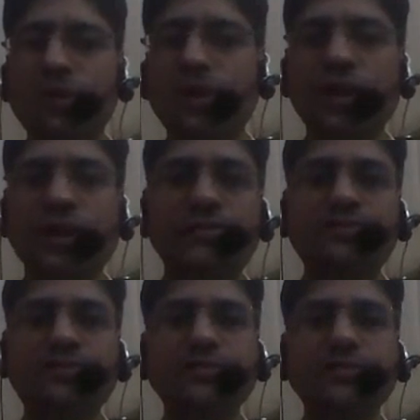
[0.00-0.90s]
only.
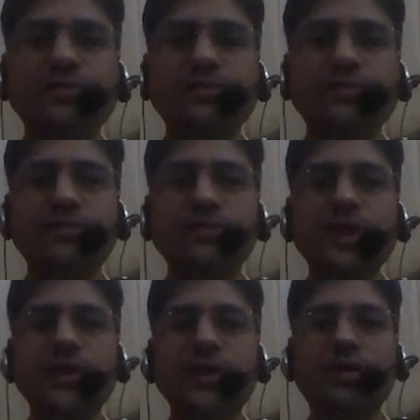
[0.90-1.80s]

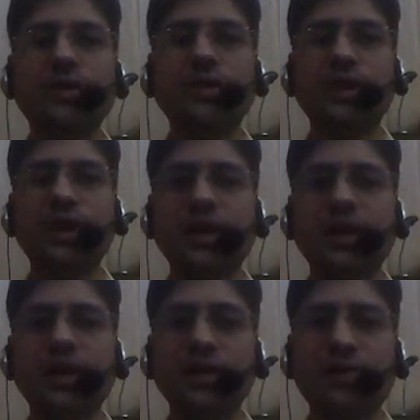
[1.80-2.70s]
So now
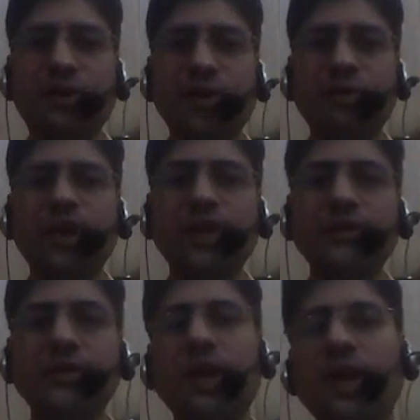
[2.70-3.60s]
formula is